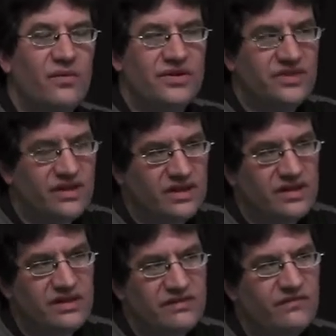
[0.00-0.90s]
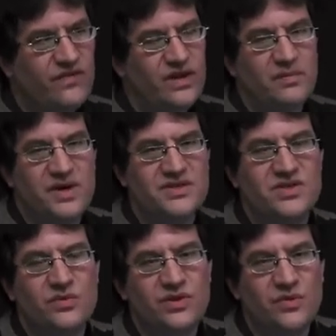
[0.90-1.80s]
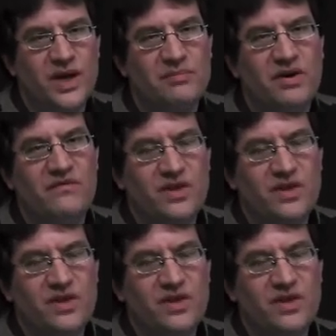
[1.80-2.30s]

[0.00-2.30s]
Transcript: with the filibuster, with the Rand Paul